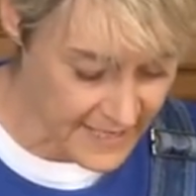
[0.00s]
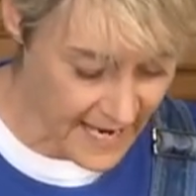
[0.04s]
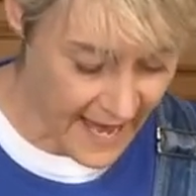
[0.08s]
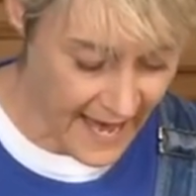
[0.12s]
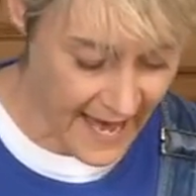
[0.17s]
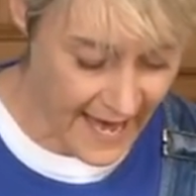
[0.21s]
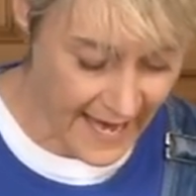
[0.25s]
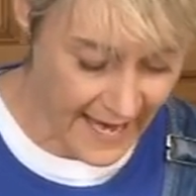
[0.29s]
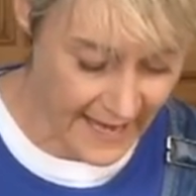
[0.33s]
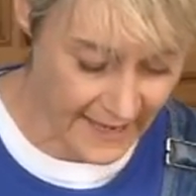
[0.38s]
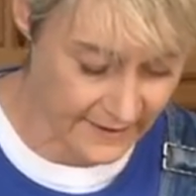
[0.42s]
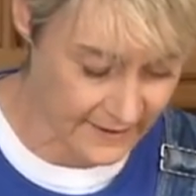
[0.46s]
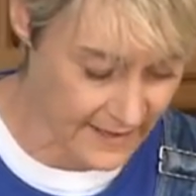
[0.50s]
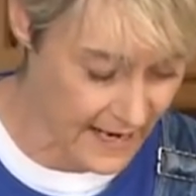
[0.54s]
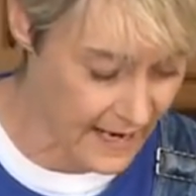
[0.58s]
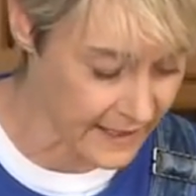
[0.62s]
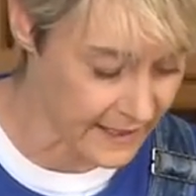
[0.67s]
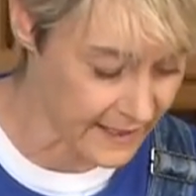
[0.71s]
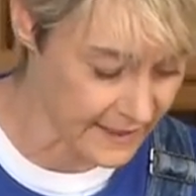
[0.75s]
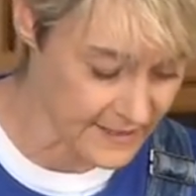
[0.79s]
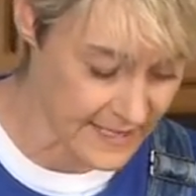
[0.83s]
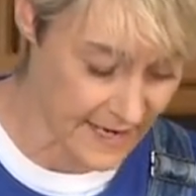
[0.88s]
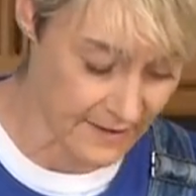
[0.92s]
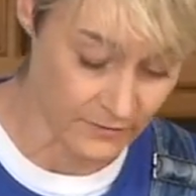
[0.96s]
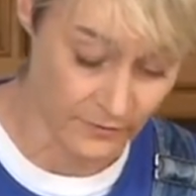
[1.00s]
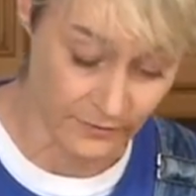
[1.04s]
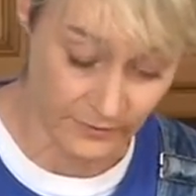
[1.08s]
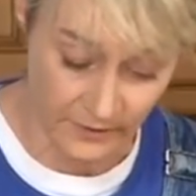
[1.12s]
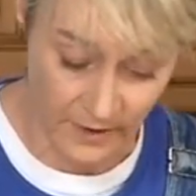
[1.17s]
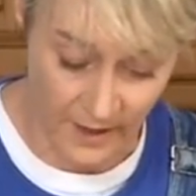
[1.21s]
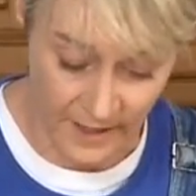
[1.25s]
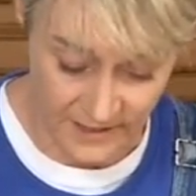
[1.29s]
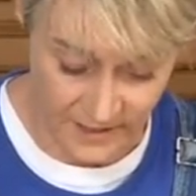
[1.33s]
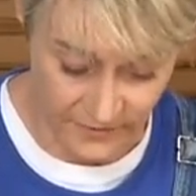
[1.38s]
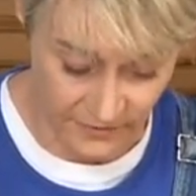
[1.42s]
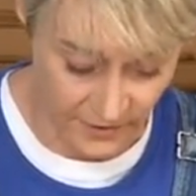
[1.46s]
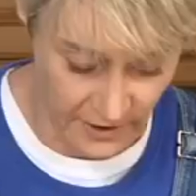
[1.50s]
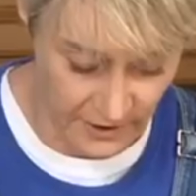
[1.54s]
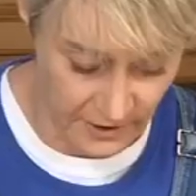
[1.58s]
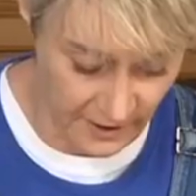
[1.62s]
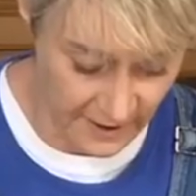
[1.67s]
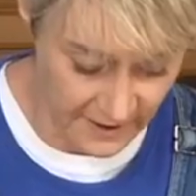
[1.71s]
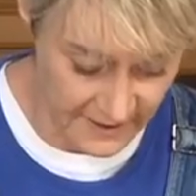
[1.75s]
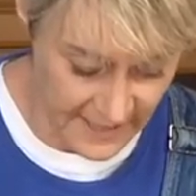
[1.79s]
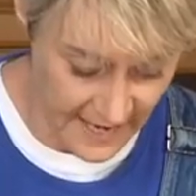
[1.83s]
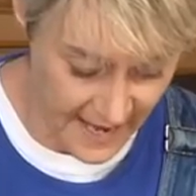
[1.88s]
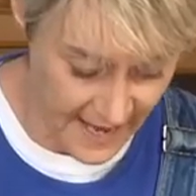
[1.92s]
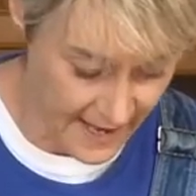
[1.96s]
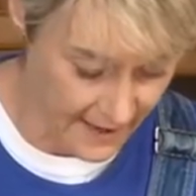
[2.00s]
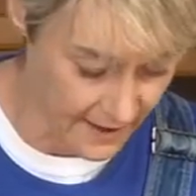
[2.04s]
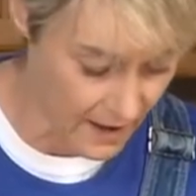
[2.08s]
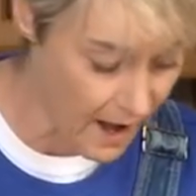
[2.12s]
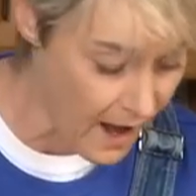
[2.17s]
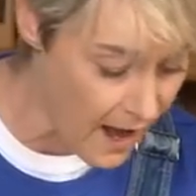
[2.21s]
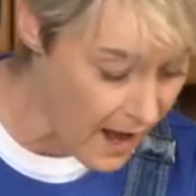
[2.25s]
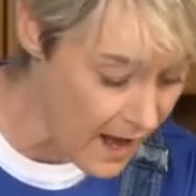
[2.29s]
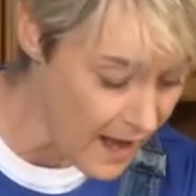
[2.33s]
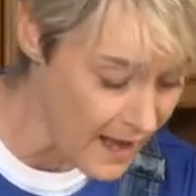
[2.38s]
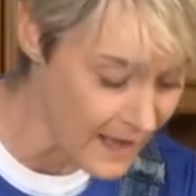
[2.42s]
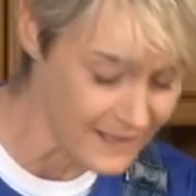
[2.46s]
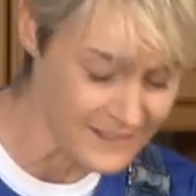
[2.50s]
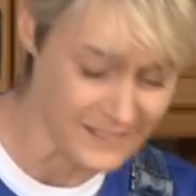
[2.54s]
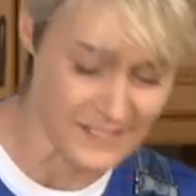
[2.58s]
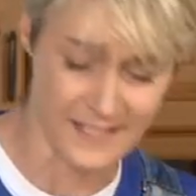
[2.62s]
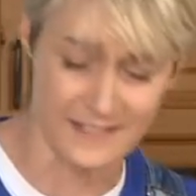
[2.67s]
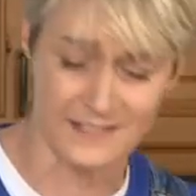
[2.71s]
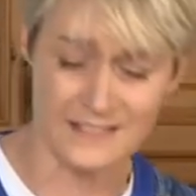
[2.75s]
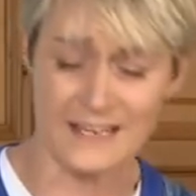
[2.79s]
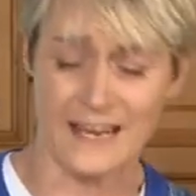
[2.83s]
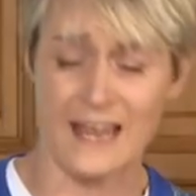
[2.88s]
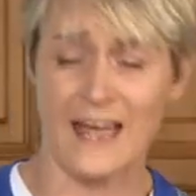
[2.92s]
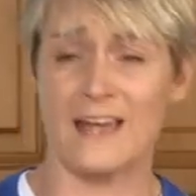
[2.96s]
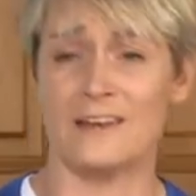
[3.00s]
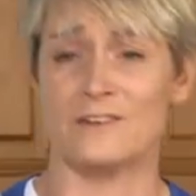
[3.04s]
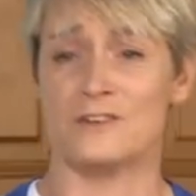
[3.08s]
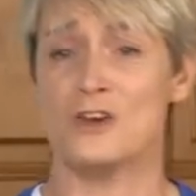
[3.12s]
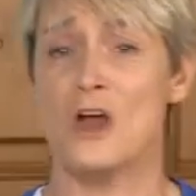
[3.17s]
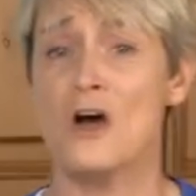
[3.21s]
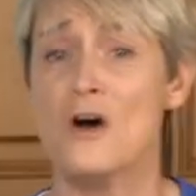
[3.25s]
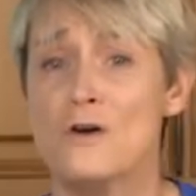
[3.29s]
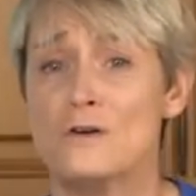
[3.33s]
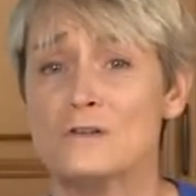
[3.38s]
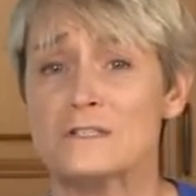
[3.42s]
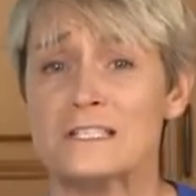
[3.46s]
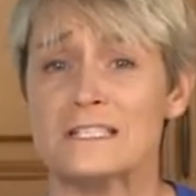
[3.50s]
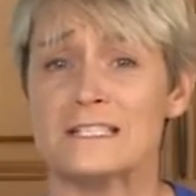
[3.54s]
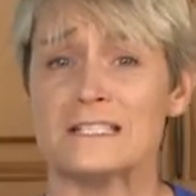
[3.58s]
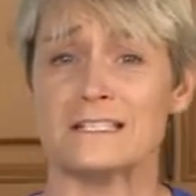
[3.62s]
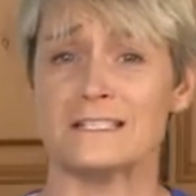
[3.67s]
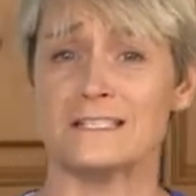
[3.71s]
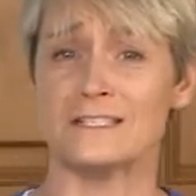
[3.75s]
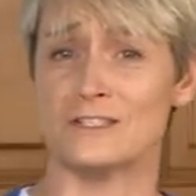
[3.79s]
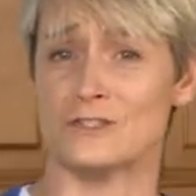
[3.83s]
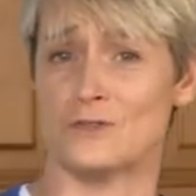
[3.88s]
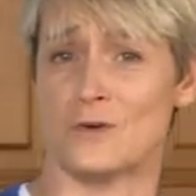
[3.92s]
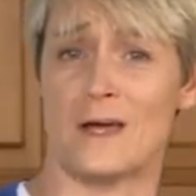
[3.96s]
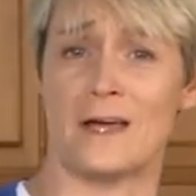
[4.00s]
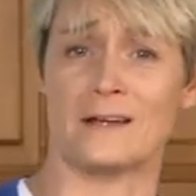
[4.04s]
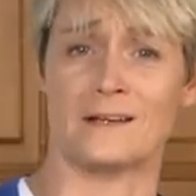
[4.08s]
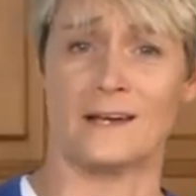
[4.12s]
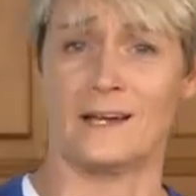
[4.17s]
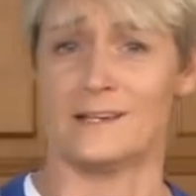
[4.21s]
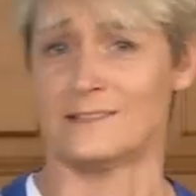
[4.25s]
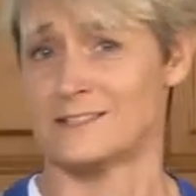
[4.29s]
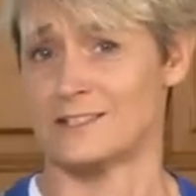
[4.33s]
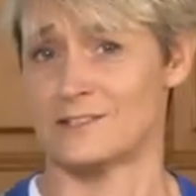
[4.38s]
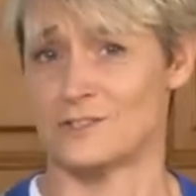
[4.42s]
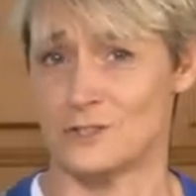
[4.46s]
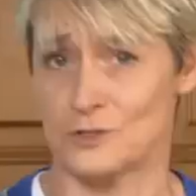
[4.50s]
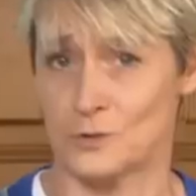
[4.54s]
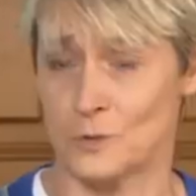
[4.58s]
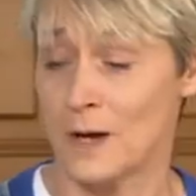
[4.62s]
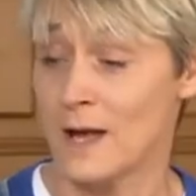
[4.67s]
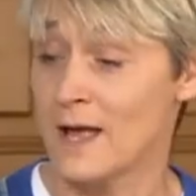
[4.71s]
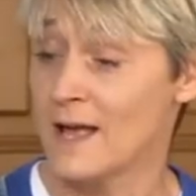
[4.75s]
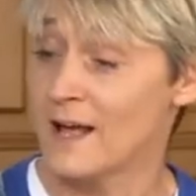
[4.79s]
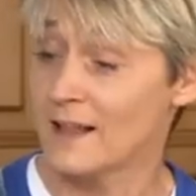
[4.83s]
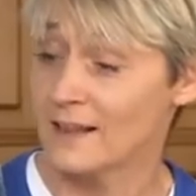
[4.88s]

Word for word: to add, now you get to have lots of fun. You get to add eyes, you get to add noses, you get to do,